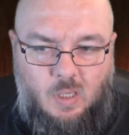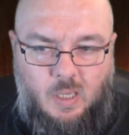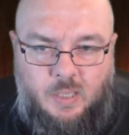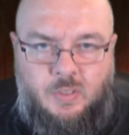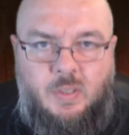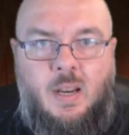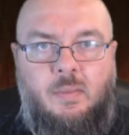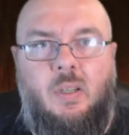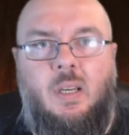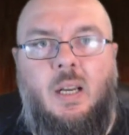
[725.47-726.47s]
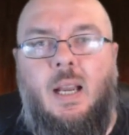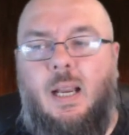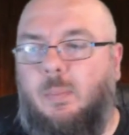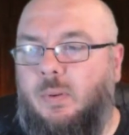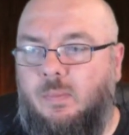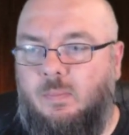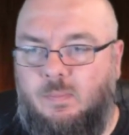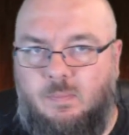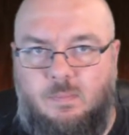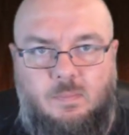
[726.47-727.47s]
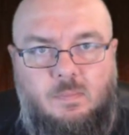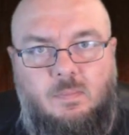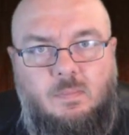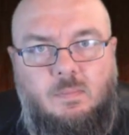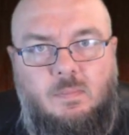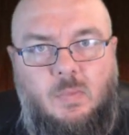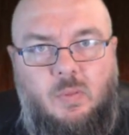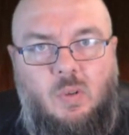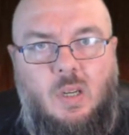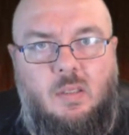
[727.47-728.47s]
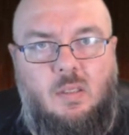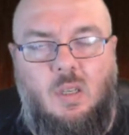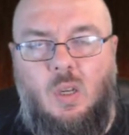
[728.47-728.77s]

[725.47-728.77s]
is never gonna happen for us.